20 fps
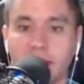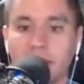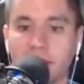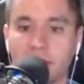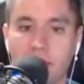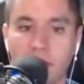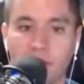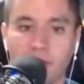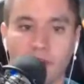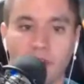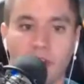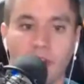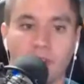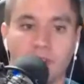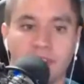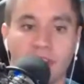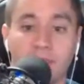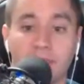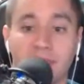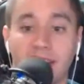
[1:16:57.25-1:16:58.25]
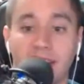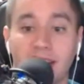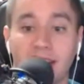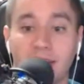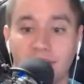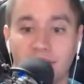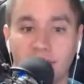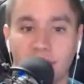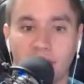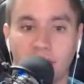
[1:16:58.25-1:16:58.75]
You never know. Sometimes,
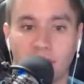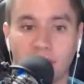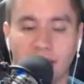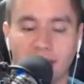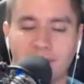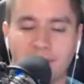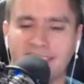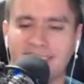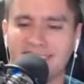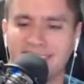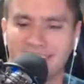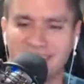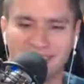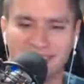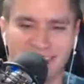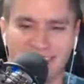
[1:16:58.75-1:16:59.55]
the FCC just